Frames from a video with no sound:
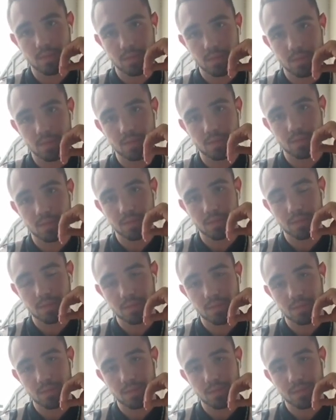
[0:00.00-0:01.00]
always see
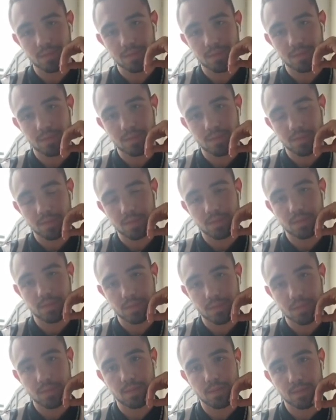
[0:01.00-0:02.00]
families being the
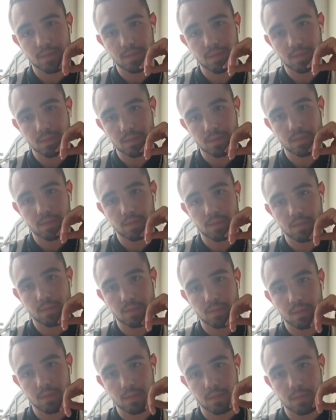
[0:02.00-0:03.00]
most keen to get
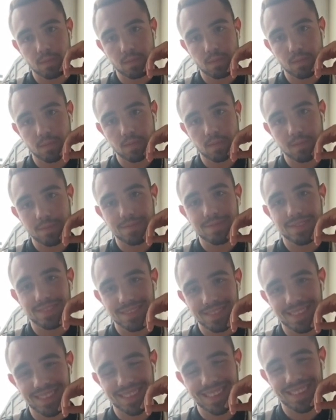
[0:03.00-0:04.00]
their kids into boxing,
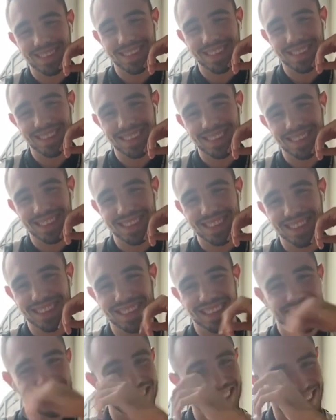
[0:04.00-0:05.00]
but is it
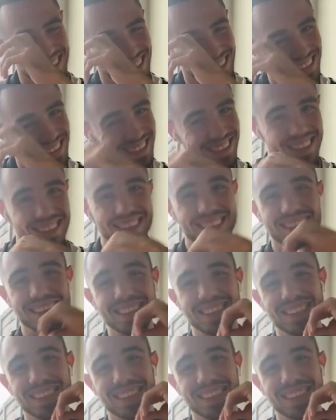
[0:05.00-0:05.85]
nice to have that support around